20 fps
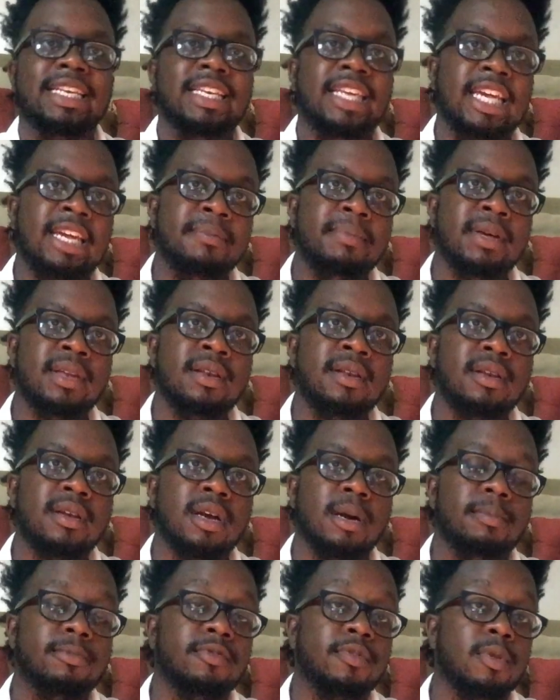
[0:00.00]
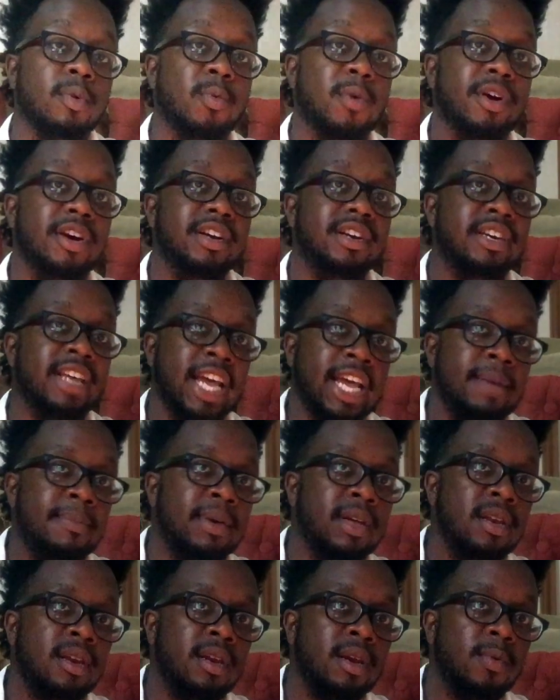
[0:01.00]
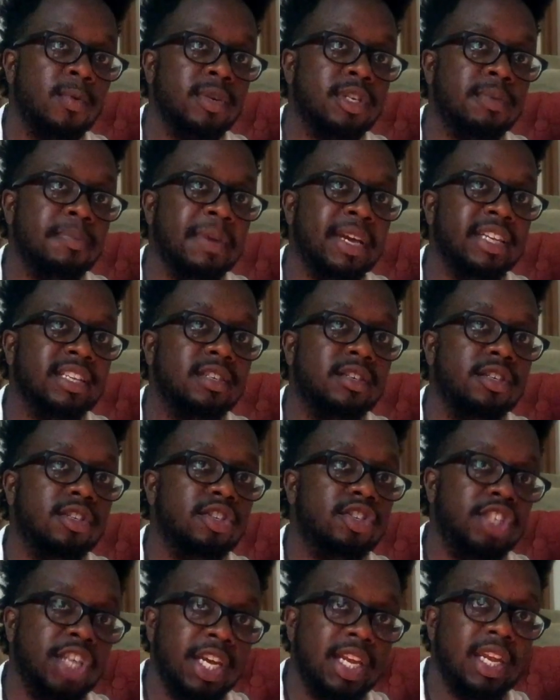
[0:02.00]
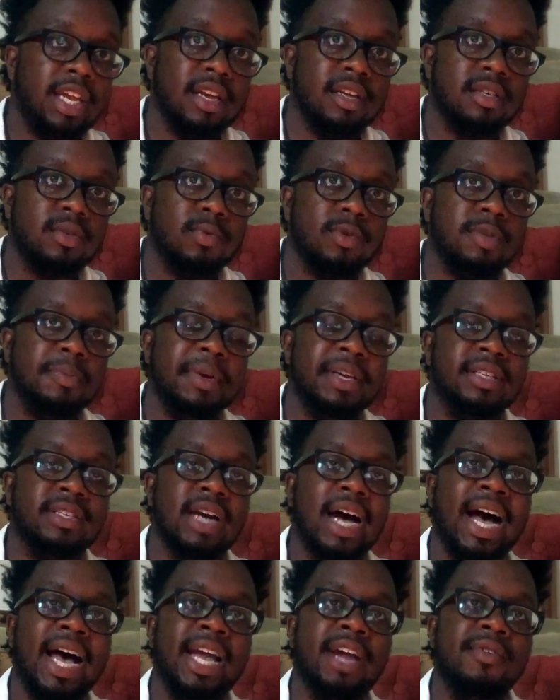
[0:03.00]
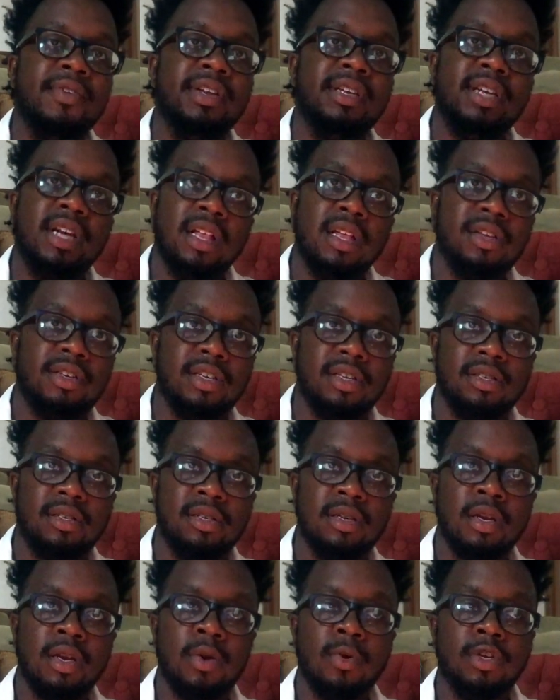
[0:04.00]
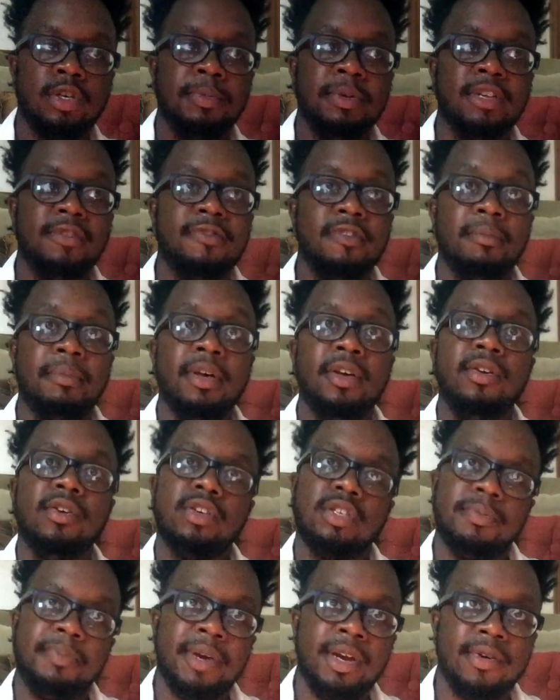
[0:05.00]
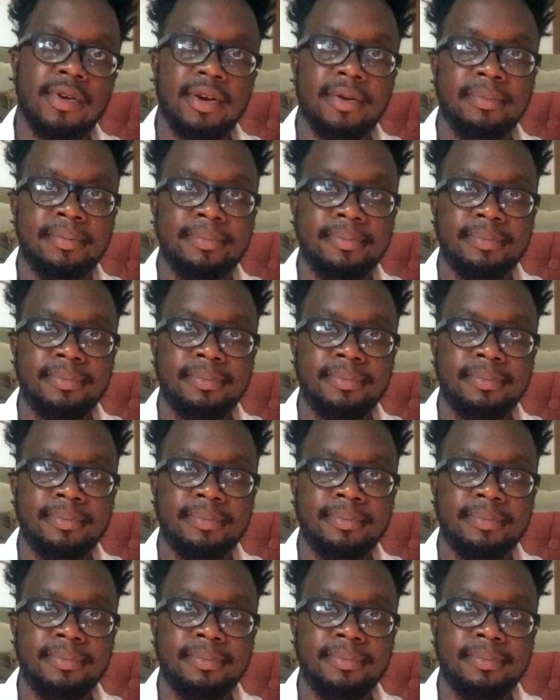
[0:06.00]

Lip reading: Demon comes from the word daemon, which means genius, which means higher intelligence, which means familiar spirit.